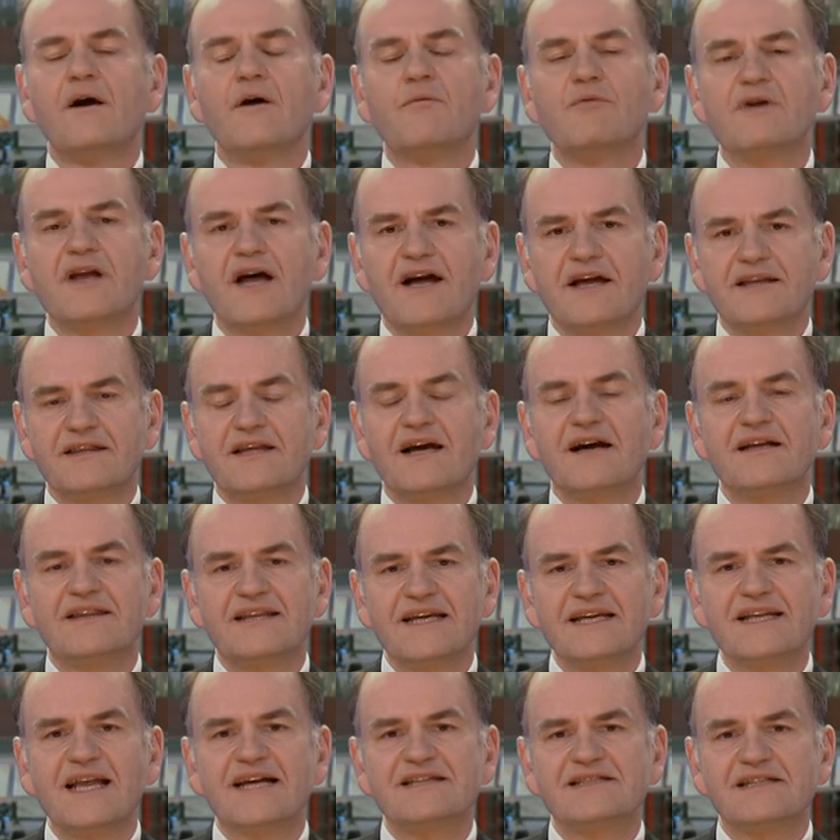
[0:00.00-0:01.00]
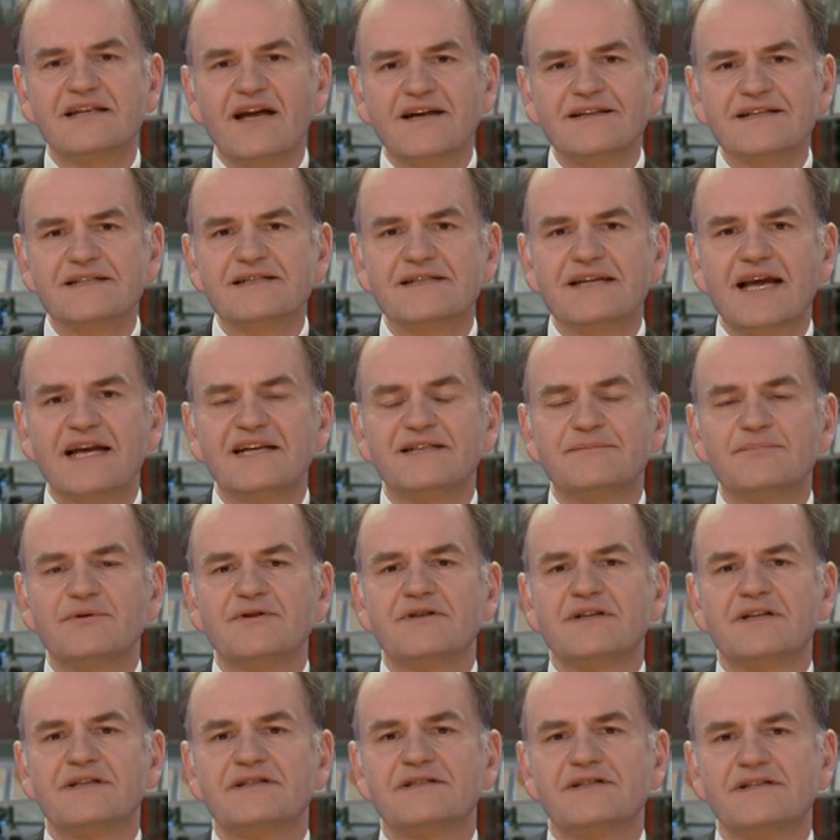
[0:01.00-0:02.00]
Well, I think that's an
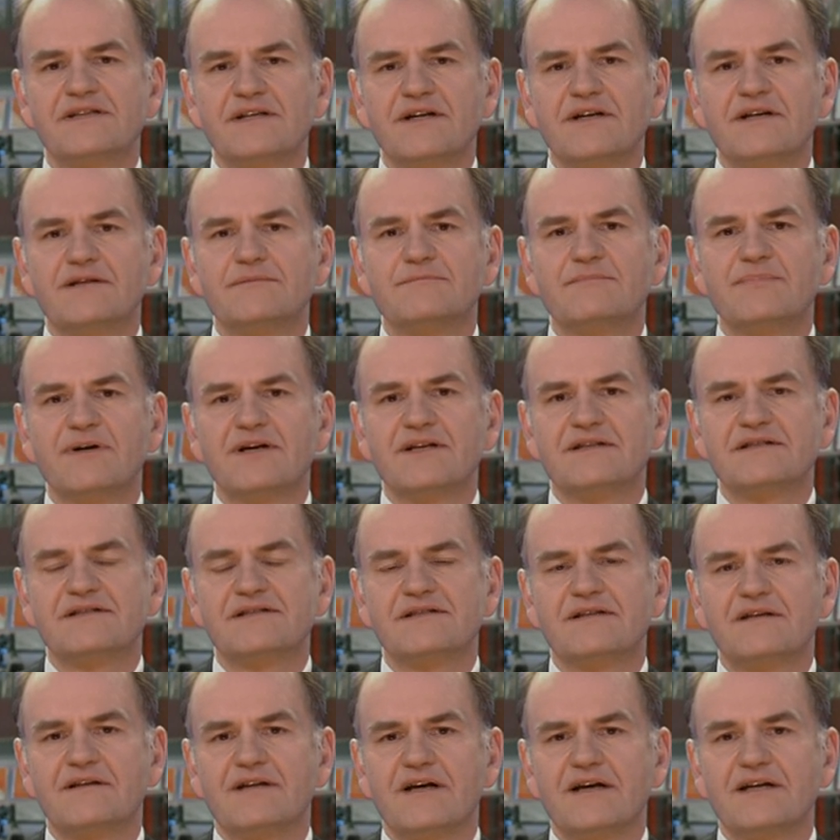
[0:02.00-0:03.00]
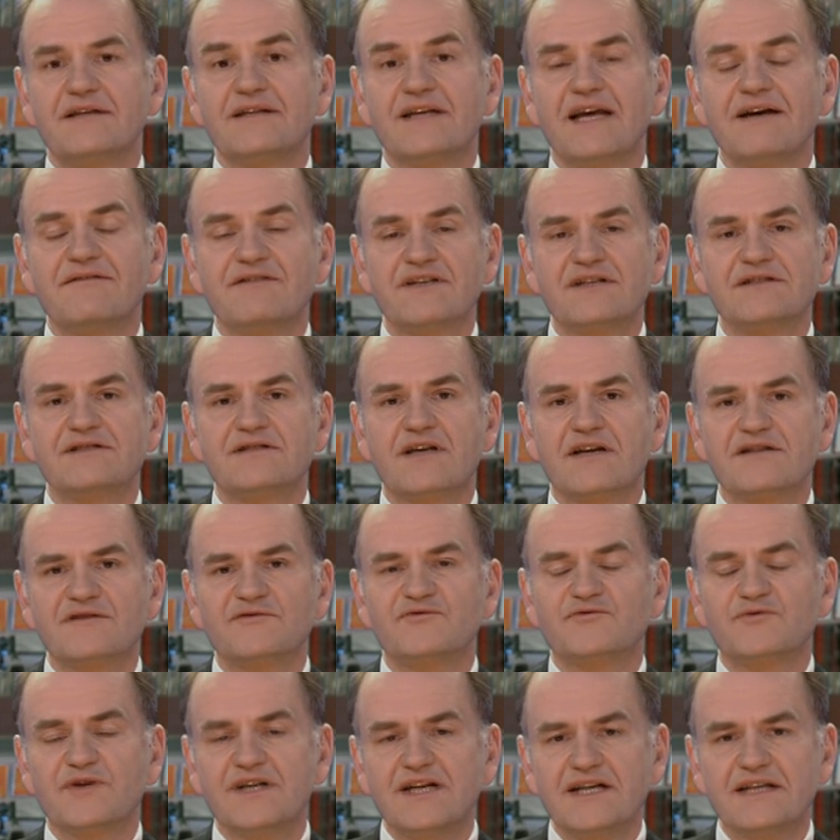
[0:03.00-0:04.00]
understandable concern, but the evidence
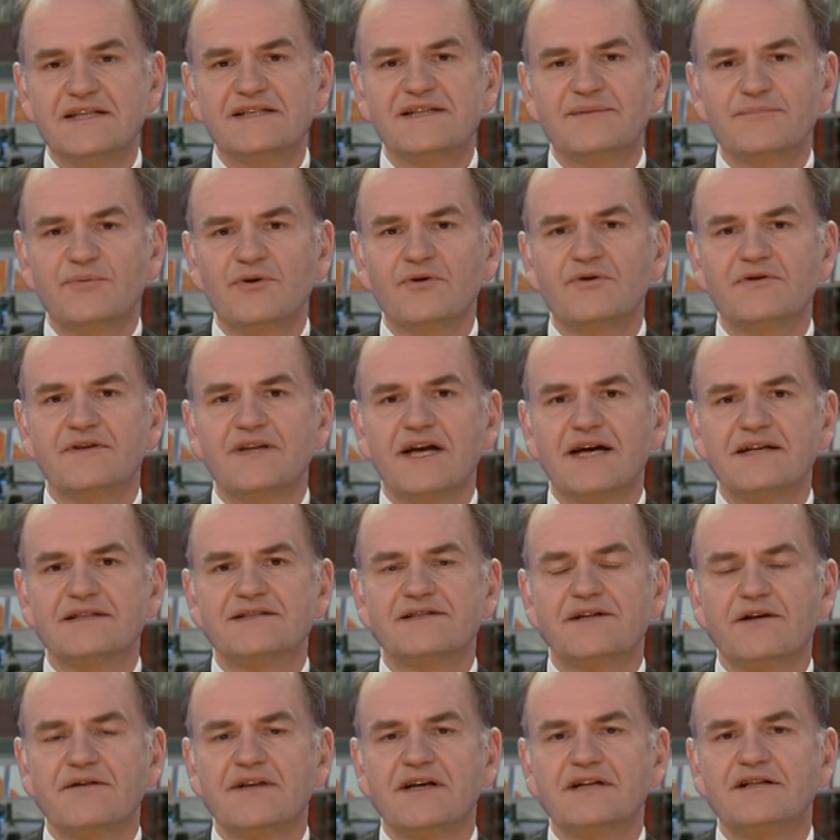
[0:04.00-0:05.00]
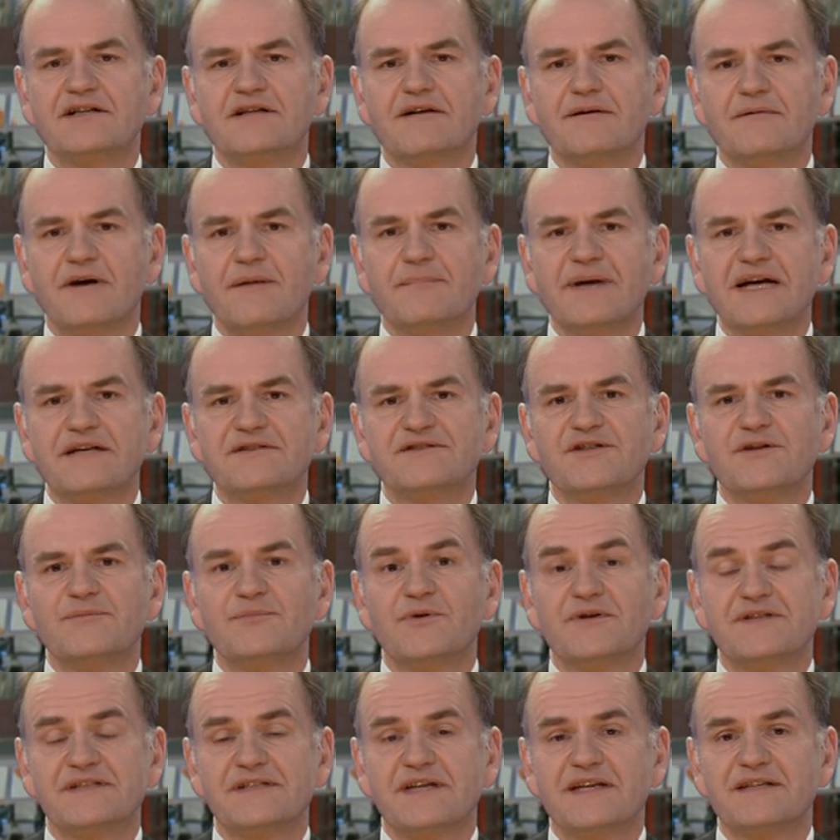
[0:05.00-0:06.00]
doesn't really support that. So there are about
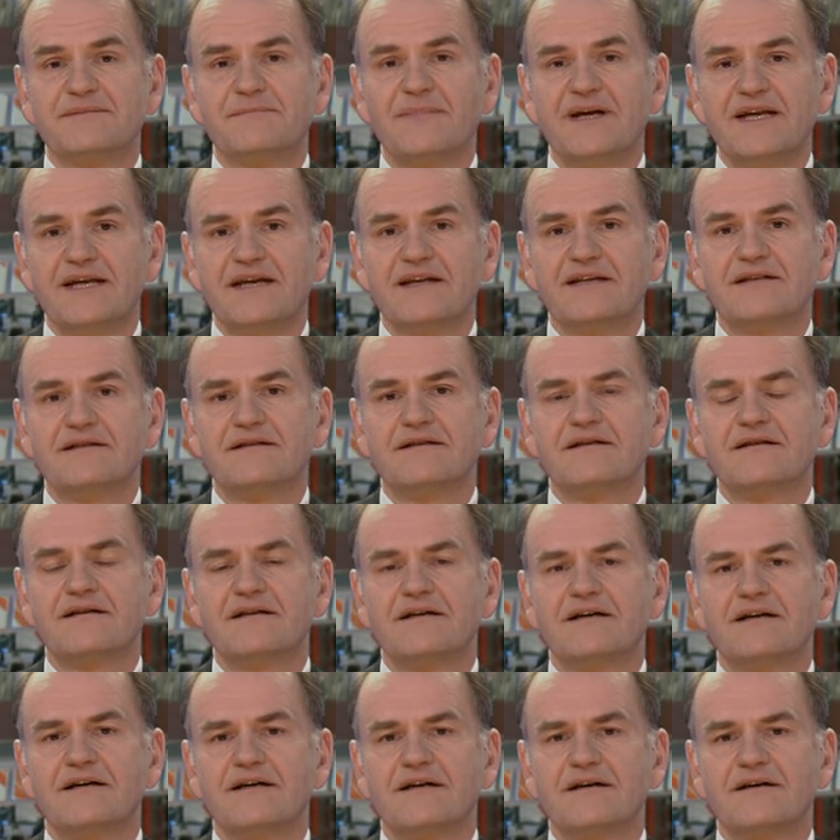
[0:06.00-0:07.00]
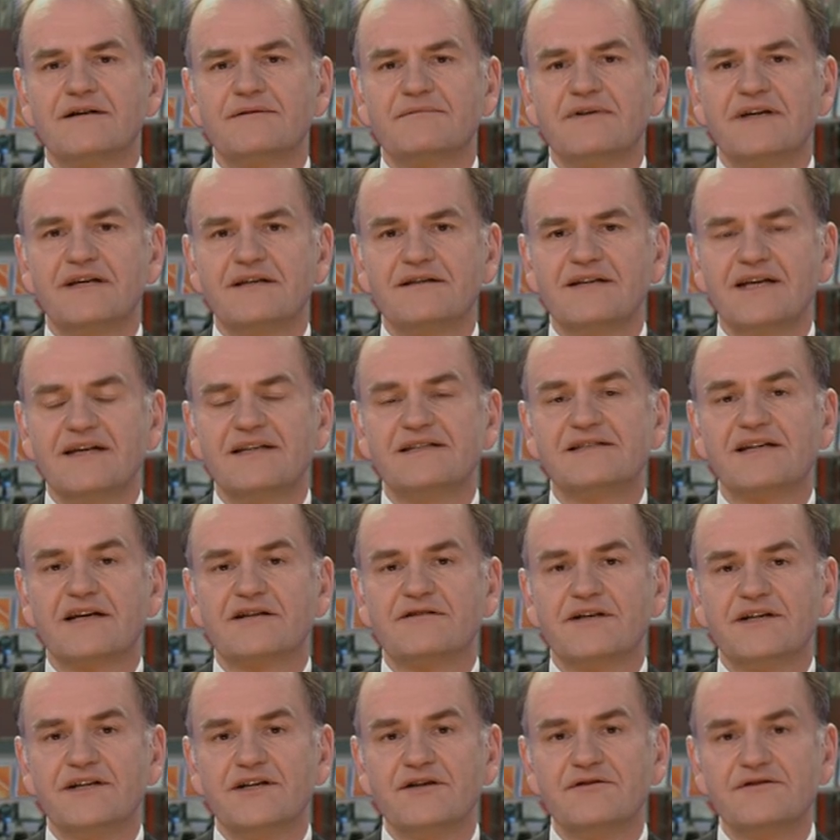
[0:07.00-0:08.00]
2.6 million
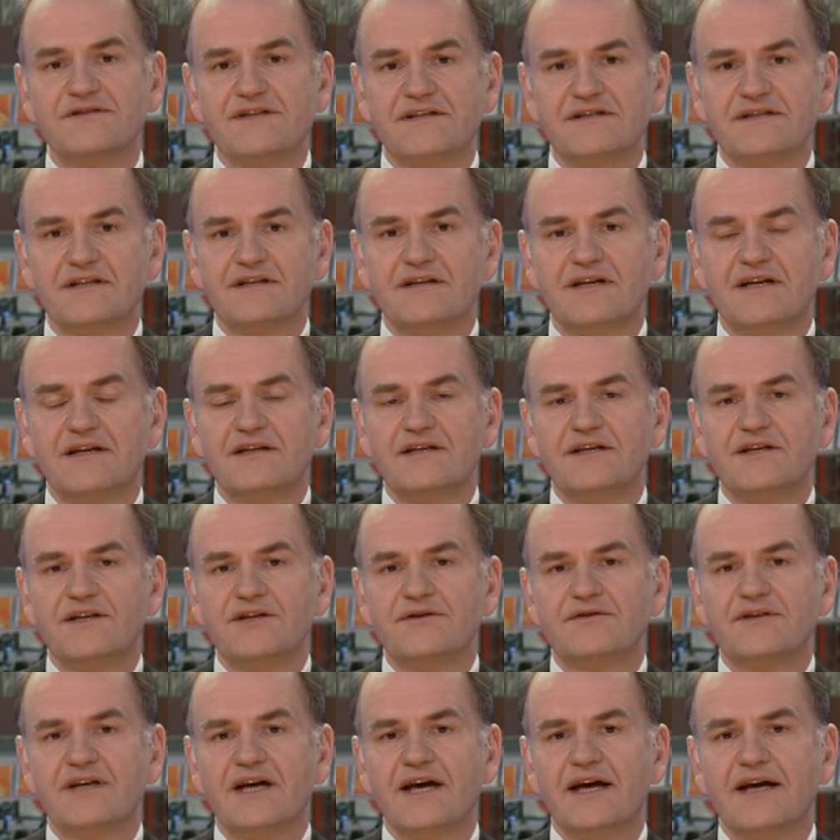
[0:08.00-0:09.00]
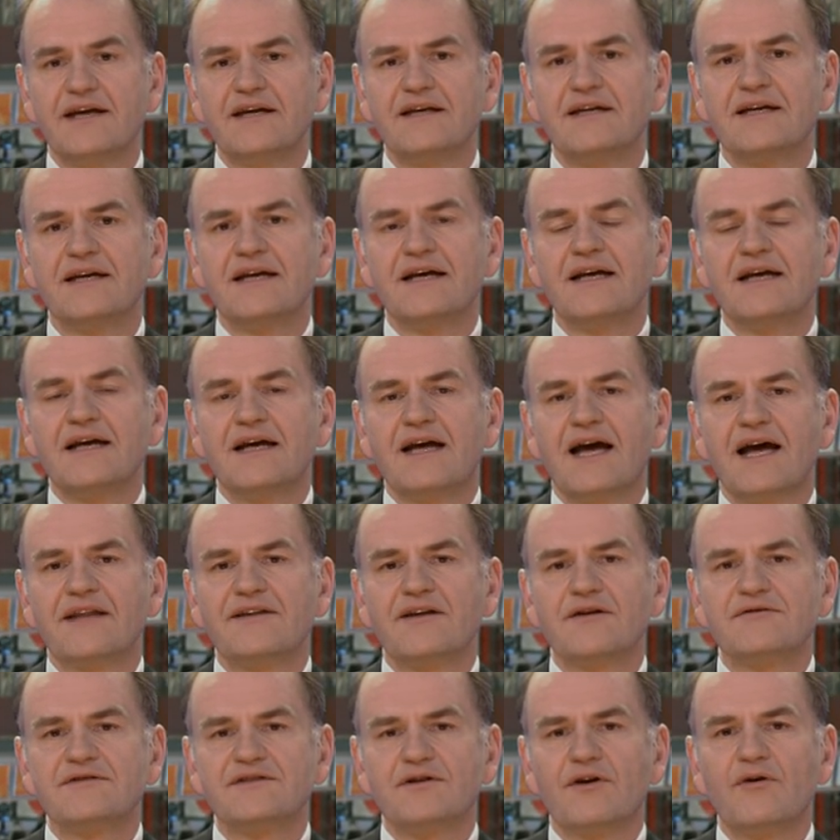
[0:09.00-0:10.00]
e-cigarette users in the UK,
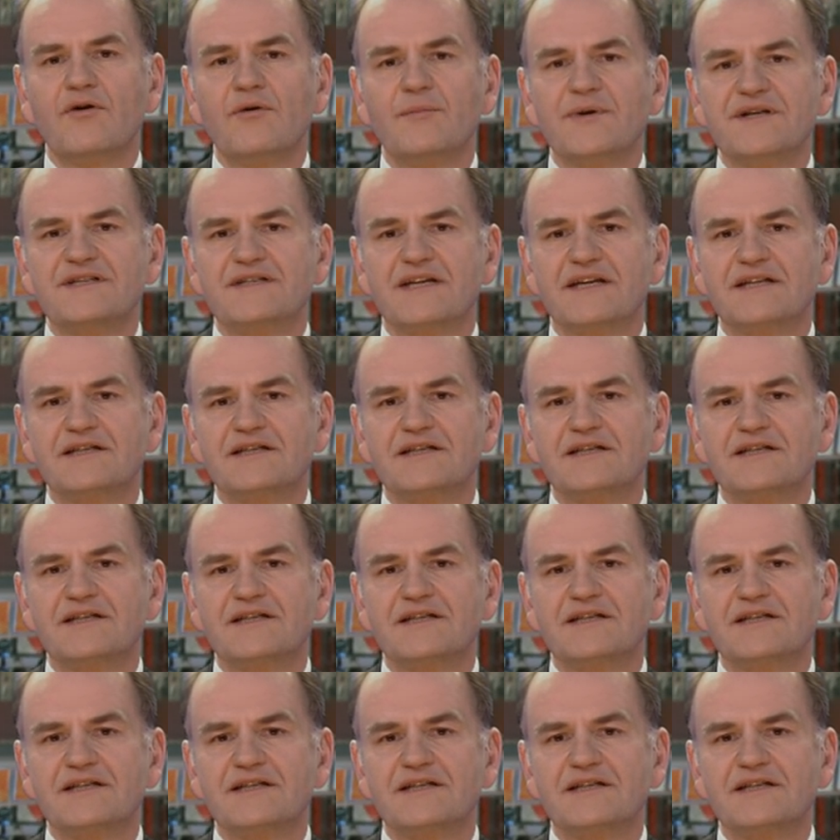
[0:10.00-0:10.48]
and those are almost